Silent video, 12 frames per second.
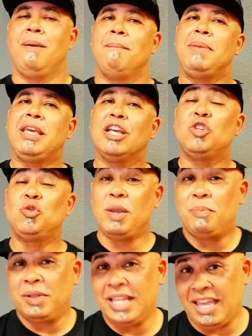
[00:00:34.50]
because we
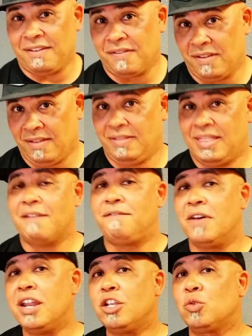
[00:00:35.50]
believe that
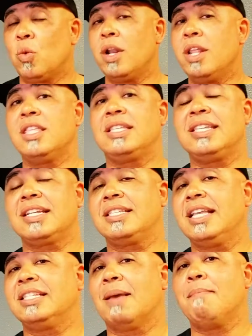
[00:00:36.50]
fun is one of the six
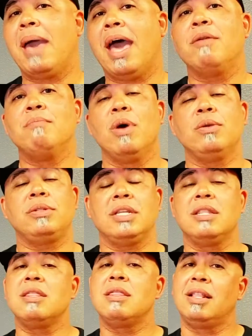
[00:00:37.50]
things that matter most
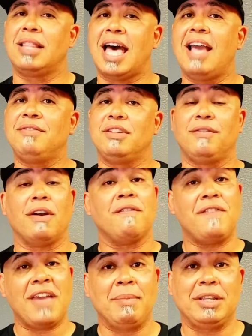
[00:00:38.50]
in the lives of our
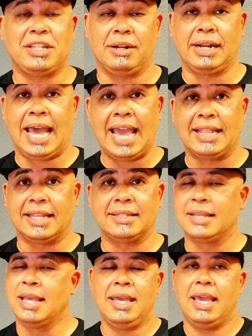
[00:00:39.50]
families here at
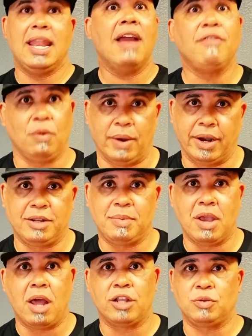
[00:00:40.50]
Highlands and everywhere, to
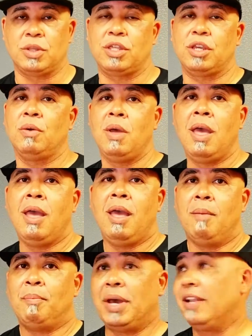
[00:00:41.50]
be honest with you.
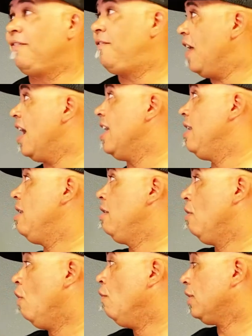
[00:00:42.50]
But fun,
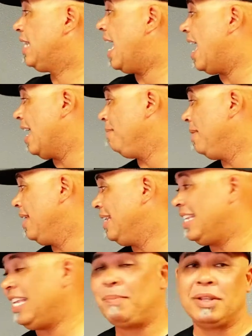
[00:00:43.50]
over time,
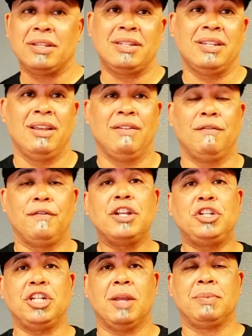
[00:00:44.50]
deepens
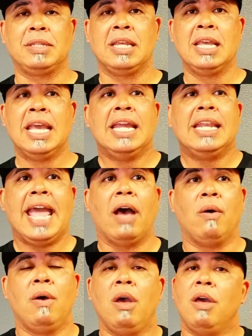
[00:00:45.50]
friendships.
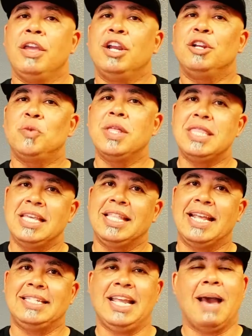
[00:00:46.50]
Now, here's one thing
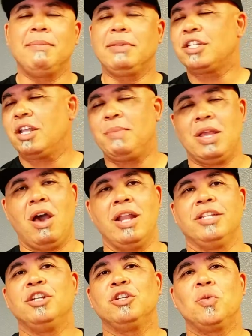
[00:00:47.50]
that I say, I'm just gonna be
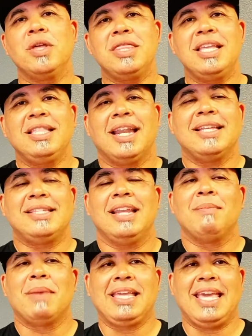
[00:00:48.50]
honest, here's one thing that I say
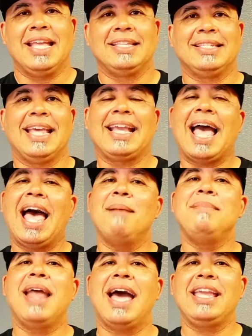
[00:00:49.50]
to my kids, like,
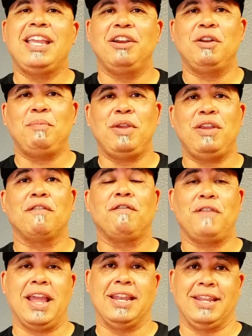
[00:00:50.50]
I'm not here to be your
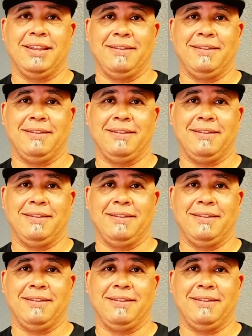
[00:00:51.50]
friend.